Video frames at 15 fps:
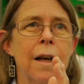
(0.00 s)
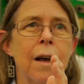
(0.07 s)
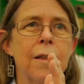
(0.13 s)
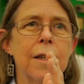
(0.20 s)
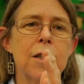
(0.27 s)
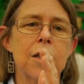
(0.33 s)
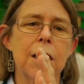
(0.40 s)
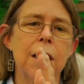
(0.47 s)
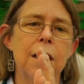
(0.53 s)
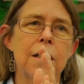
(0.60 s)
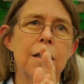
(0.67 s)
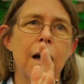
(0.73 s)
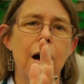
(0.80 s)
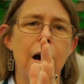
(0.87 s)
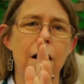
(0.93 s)
The
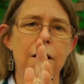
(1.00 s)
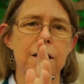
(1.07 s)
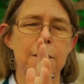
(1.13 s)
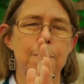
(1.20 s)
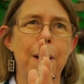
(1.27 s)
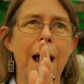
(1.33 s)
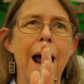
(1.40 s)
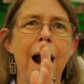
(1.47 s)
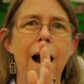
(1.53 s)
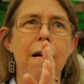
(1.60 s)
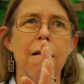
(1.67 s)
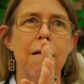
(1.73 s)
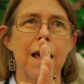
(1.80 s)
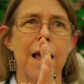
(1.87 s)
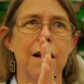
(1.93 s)
teeth aren't
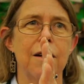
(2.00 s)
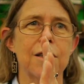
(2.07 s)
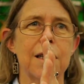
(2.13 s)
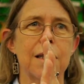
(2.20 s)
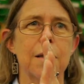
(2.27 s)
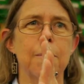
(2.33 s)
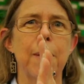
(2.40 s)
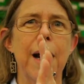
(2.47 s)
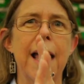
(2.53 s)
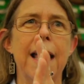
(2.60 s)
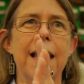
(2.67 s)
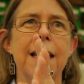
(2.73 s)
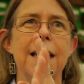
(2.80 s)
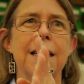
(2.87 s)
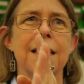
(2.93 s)
parallel to the
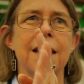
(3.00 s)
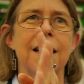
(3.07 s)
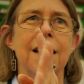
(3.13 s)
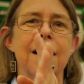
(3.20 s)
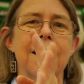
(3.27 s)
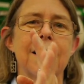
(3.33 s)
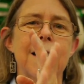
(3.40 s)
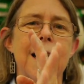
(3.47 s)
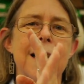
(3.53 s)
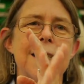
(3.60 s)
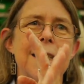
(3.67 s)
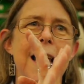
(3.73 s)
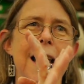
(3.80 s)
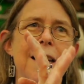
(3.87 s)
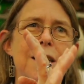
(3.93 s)
blade; they
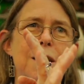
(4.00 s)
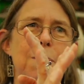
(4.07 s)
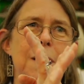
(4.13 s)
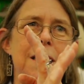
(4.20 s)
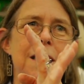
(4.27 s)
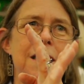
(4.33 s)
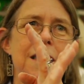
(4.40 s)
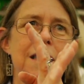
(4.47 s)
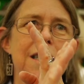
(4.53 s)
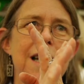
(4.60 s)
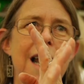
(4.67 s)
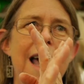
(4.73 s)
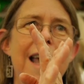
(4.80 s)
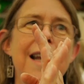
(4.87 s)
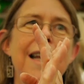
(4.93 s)
tend to be
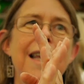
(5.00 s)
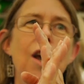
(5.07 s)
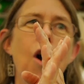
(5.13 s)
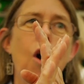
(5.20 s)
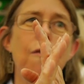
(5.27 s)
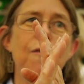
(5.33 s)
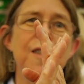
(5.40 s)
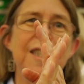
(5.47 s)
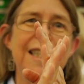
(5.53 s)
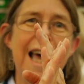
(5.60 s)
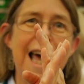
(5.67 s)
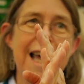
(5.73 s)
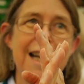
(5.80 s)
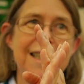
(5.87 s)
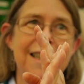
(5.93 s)
slightly
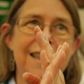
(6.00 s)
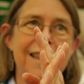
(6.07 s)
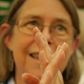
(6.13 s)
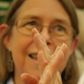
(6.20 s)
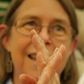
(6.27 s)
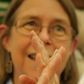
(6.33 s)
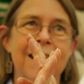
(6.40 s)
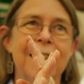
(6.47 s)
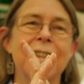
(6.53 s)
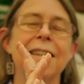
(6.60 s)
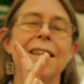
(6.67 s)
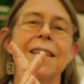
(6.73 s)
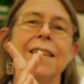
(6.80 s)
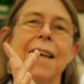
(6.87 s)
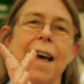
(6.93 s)
offset,
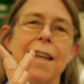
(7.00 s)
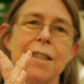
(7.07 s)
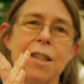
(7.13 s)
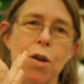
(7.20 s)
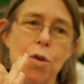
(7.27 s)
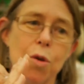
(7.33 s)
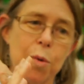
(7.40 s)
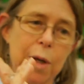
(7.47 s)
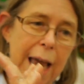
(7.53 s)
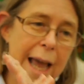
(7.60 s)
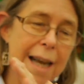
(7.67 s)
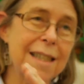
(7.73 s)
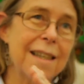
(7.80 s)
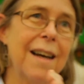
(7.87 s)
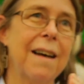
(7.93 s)
so you
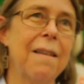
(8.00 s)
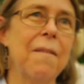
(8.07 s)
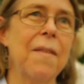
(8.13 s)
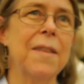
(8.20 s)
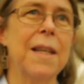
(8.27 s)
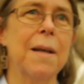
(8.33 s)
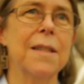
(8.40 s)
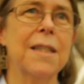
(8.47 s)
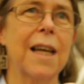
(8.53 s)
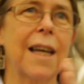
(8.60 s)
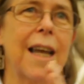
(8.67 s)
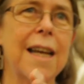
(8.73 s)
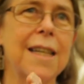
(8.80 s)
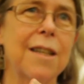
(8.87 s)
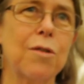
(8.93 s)
get the, to
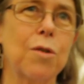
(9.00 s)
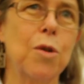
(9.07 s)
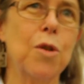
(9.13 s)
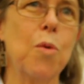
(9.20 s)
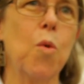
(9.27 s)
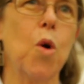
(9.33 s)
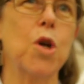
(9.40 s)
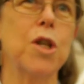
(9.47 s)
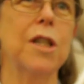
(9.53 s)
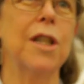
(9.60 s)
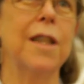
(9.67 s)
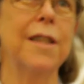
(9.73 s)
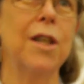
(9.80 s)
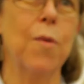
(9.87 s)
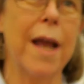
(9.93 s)
get it through the wood,
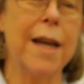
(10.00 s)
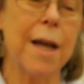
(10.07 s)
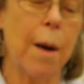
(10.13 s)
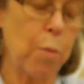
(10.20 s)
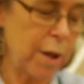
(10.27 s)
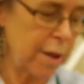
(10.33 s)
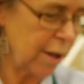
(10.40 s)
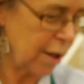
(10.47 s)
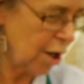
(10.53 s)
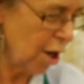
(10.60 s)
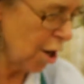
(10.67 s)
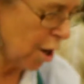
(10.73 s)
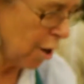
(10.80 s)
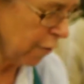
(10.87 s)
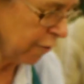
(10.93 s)
and you end up with the
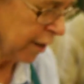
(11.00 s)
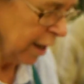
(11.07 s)
kerf.